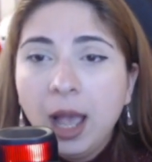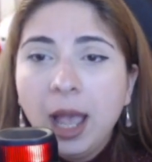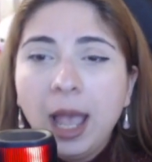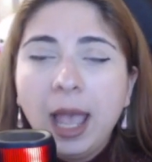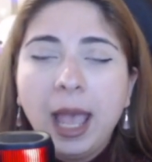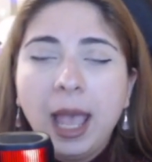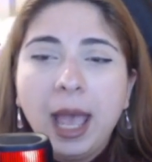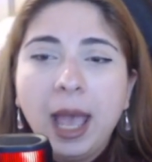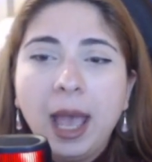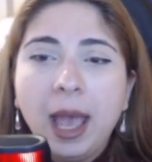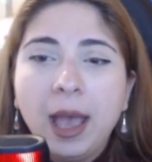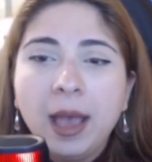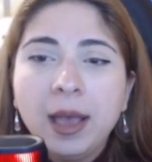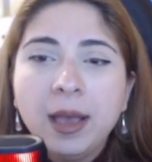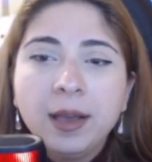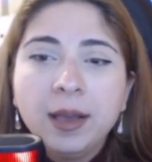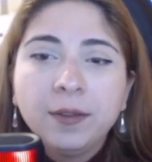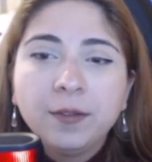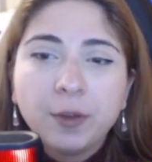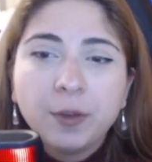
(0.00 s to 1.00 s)
And uh,
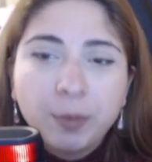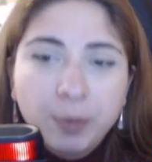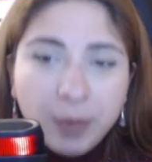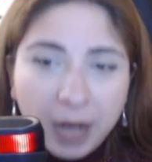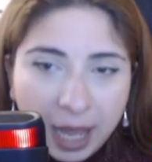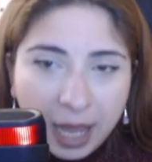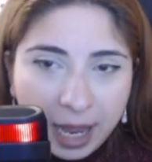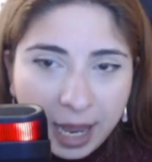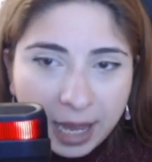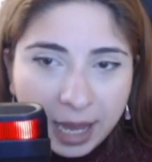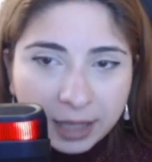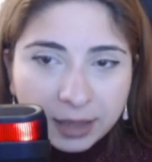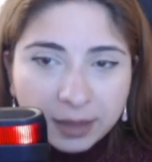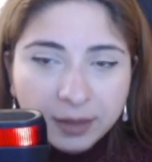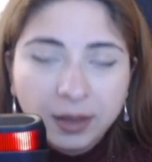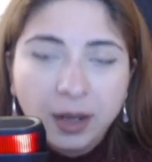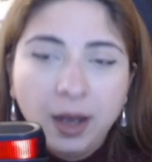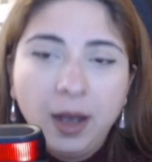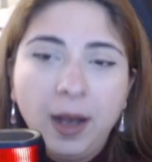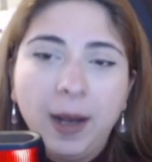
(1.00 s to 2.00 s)
for black,
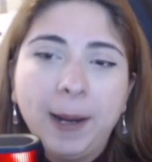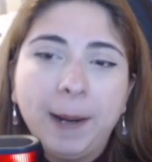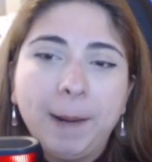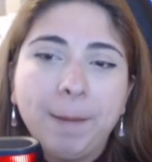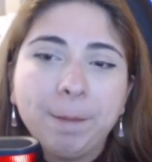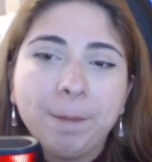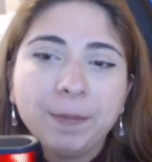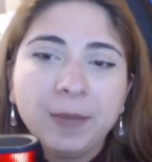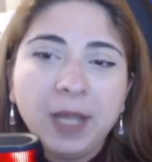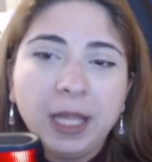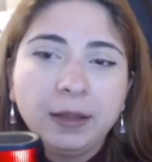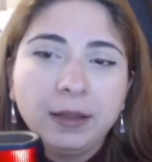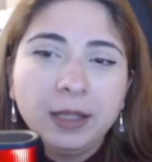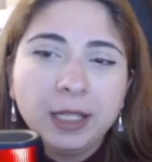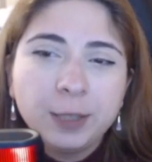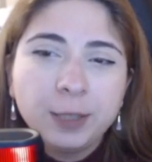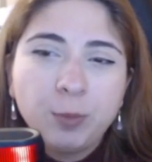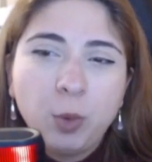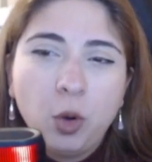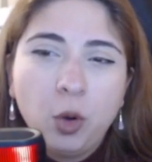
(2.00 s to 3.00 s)
um, at
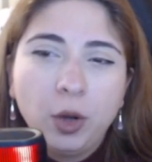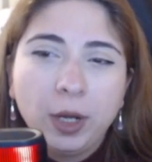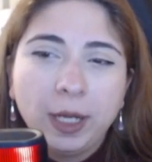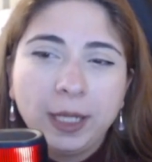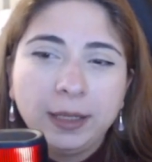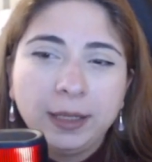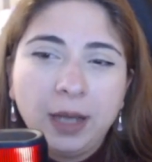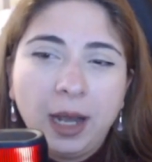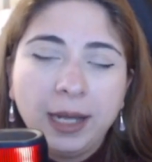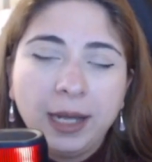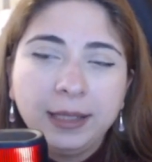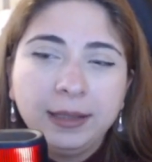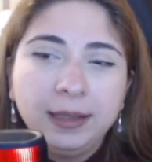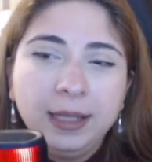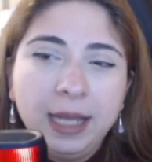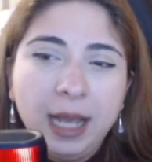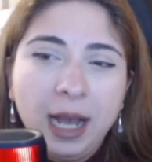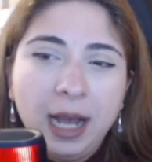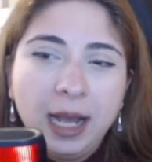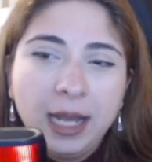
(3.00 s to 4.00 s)
this point,
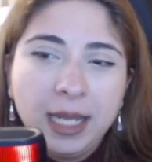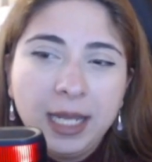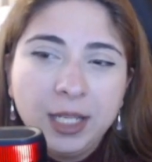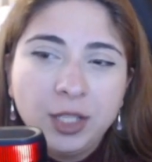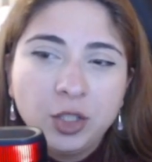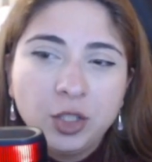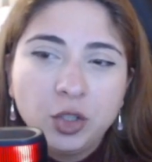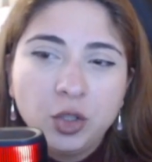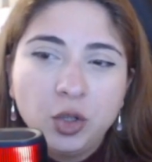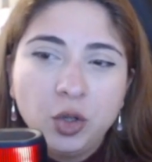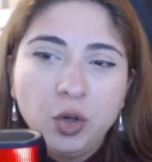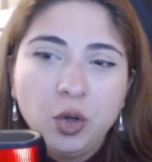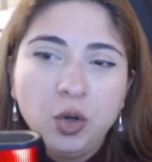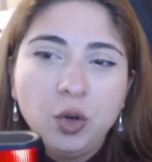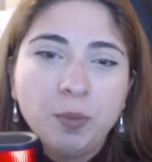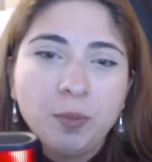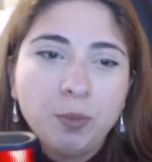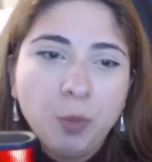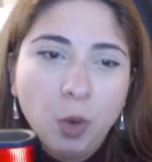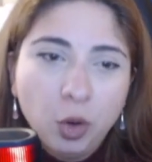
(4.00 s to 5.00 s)
idea is
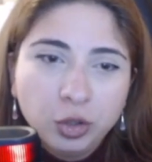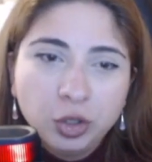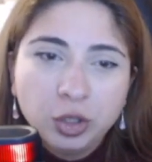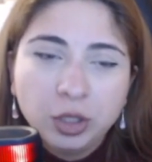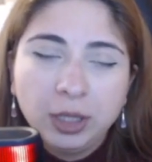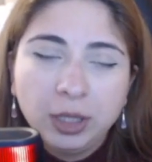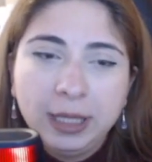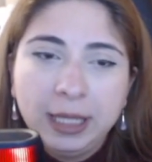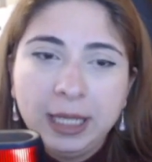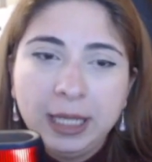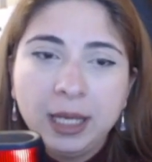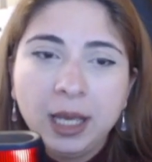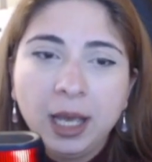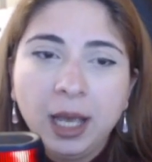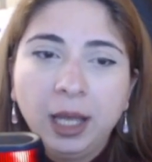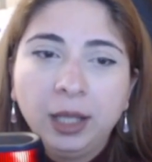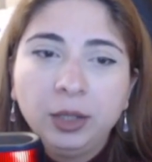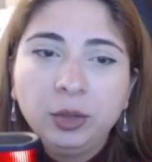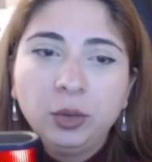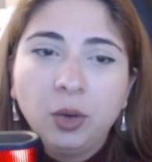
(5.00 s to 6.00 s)
to mostly
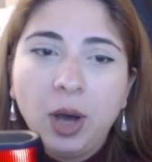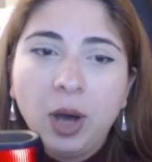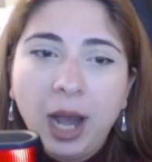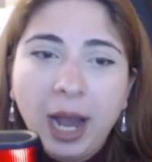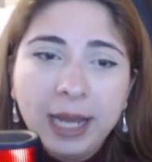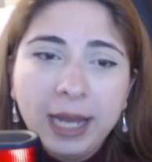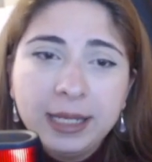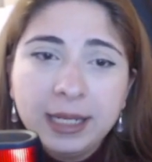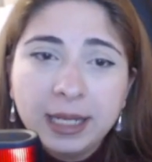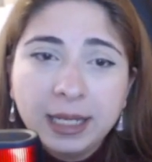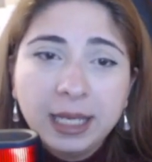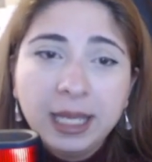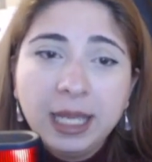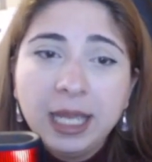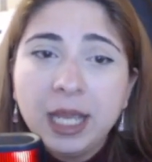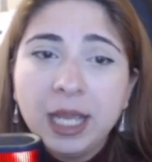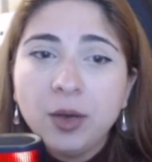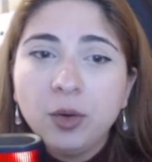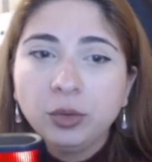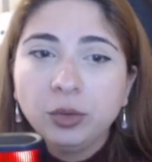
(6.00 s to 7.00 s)
to hide the
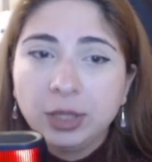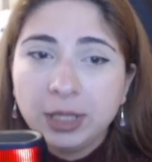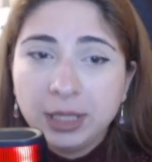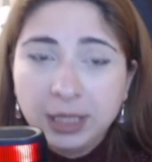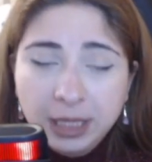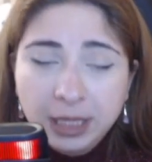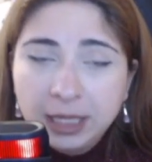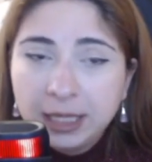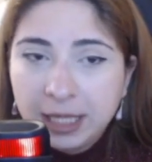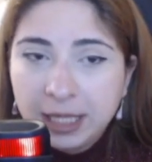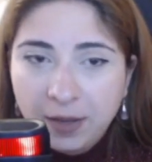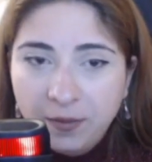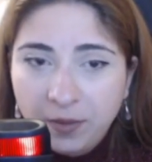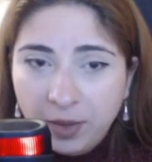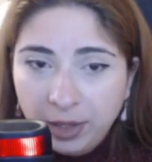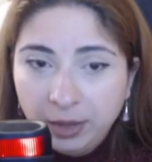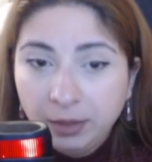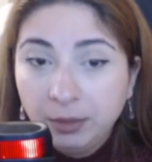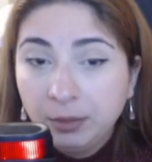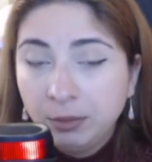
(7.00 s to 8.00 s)
king on the
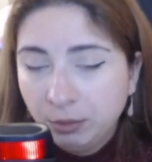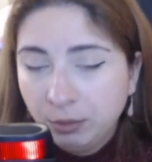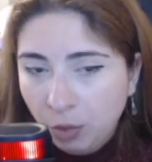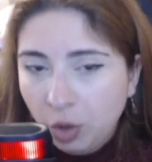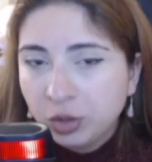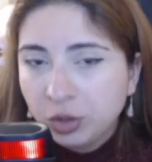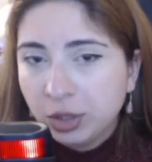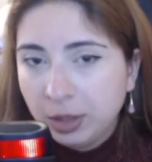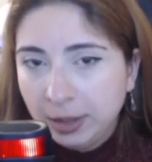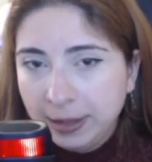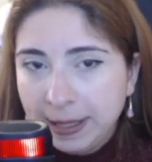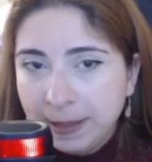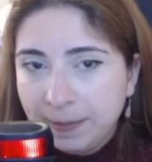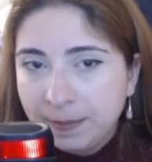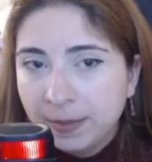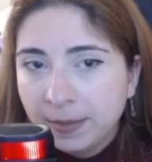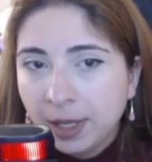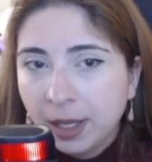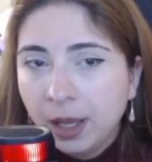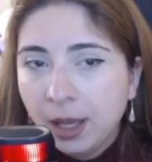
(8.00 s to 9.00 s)
c7, mostly,
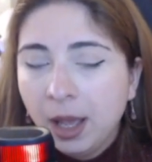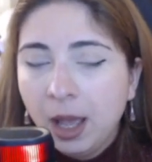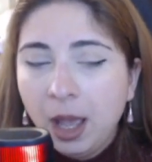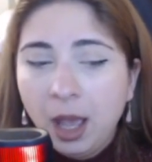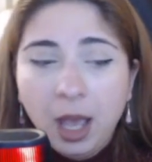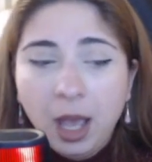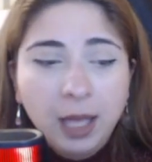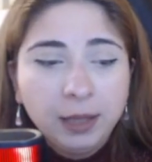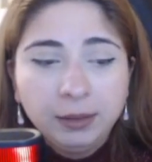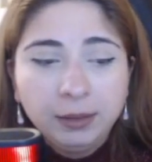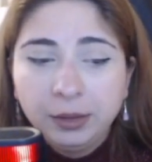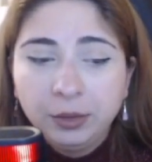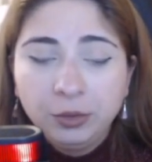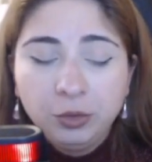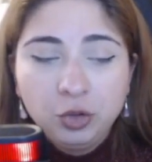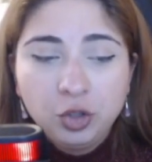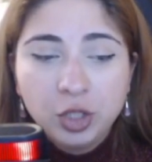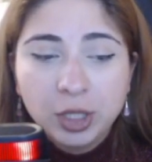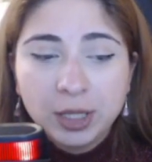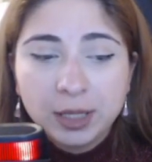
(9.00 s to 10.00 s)

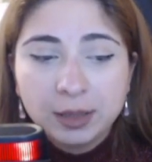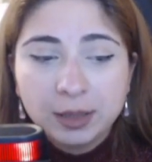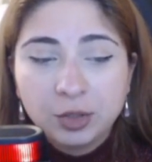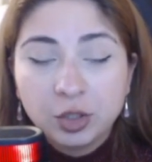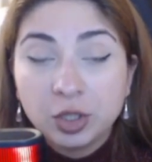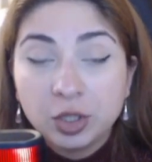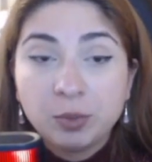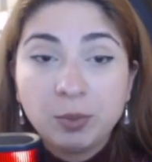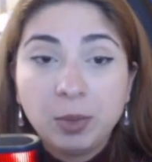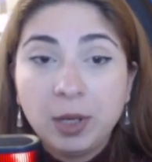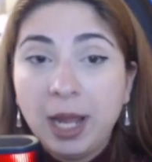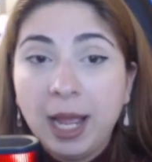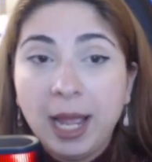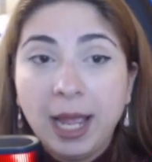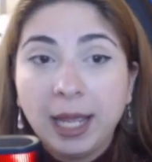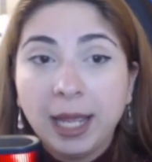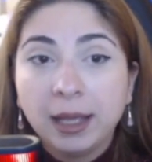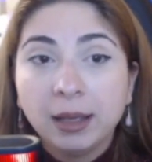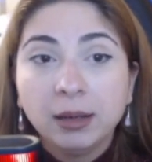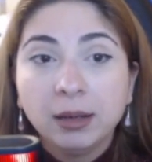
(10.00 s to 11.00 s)
and just, just
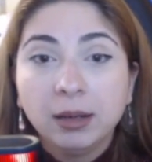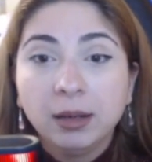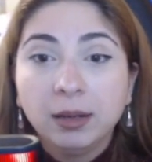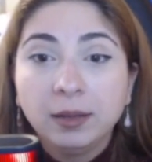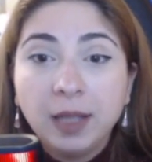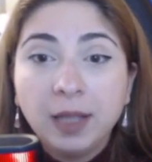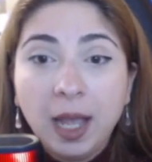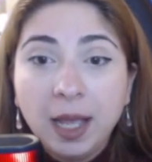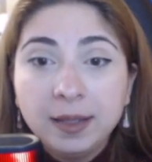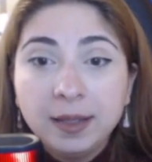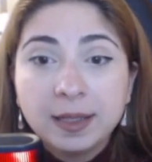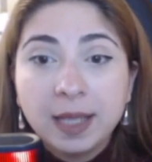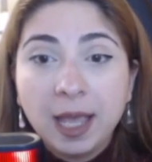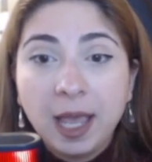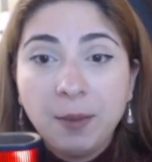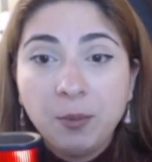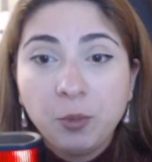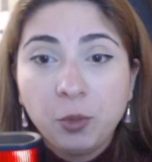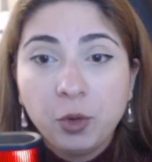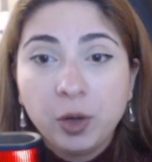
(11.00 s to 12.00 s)
play the end
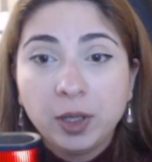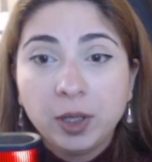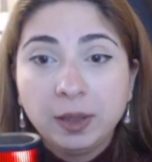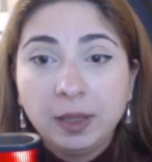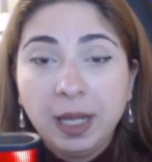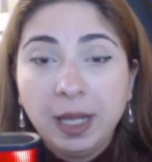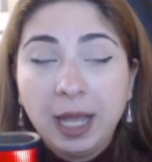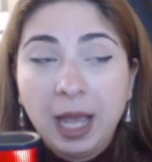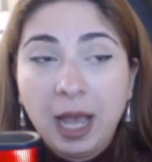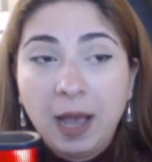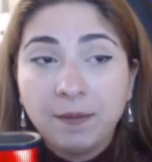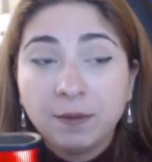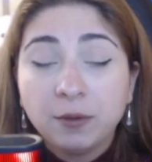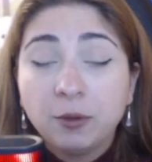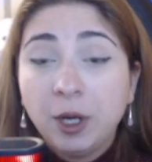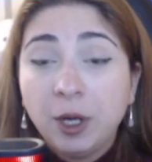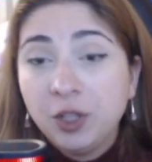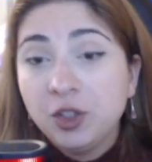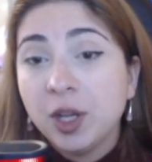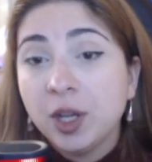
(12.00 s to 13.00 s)
game where they have
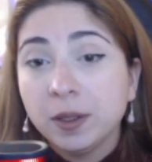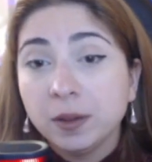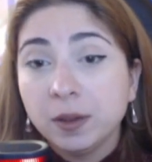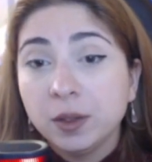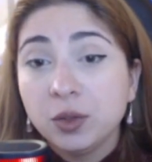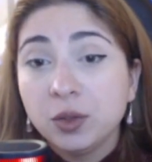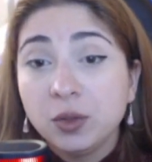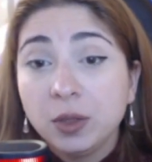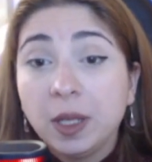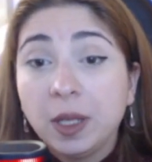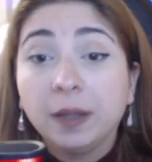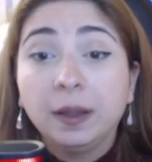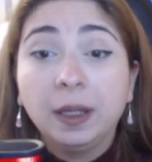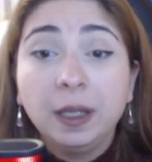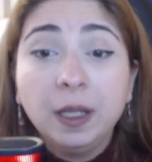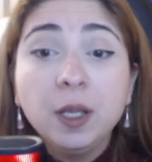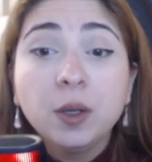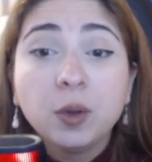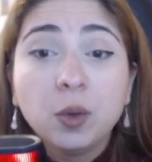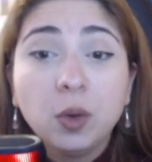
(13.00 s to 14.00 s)
great chances to get the
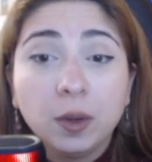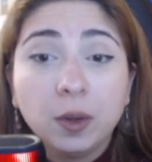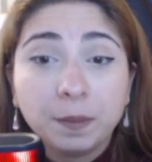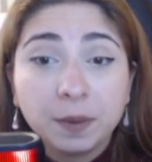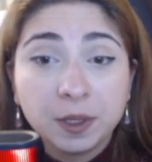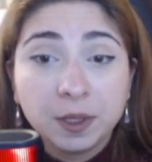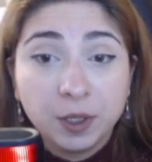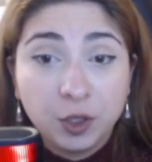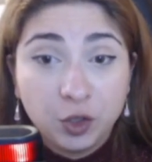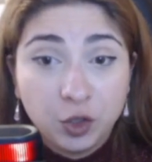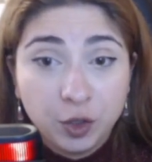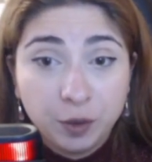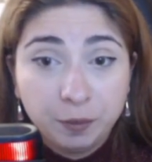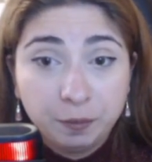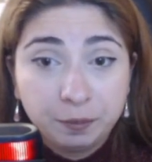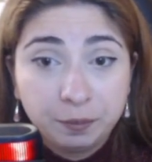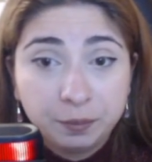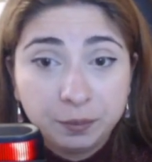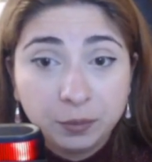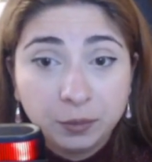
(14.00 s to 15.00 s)
equal position,
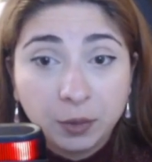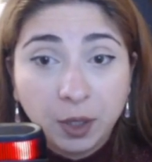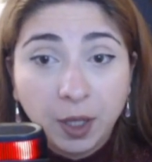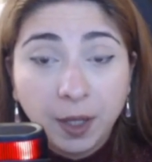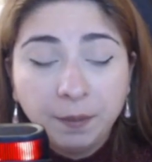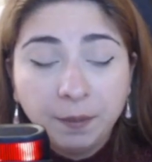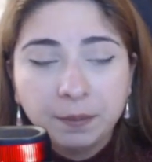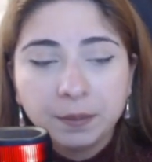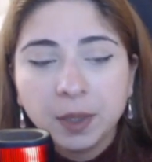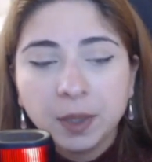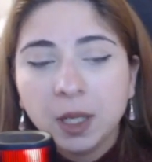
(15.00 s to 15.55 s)
right?